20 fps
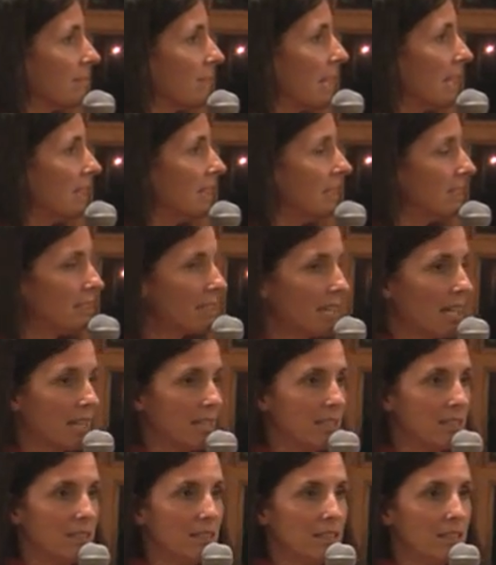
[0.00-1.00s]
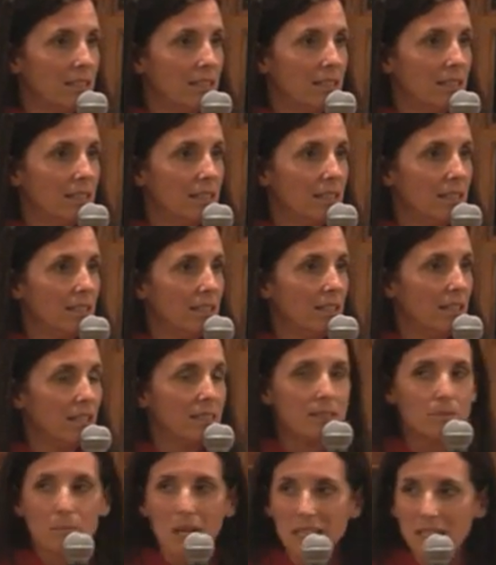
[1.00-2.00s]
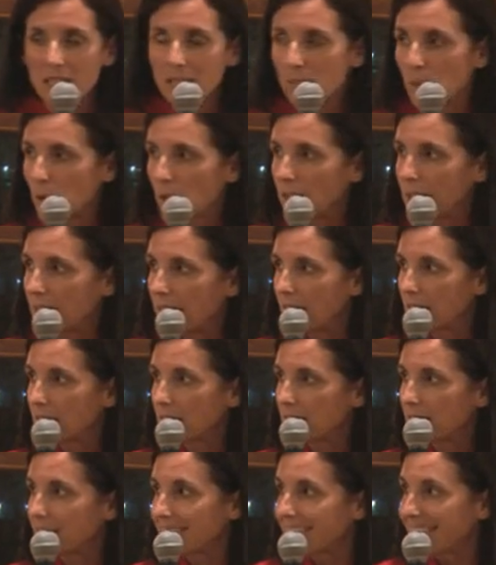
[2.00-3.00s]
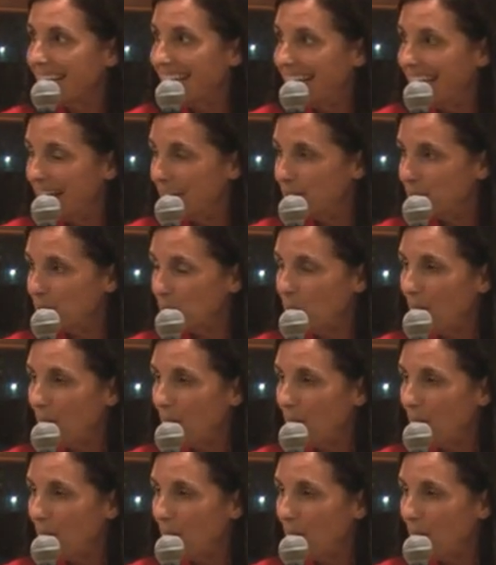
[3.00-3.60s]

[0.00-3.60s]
And he said, it's Monday morning at 6 a.m.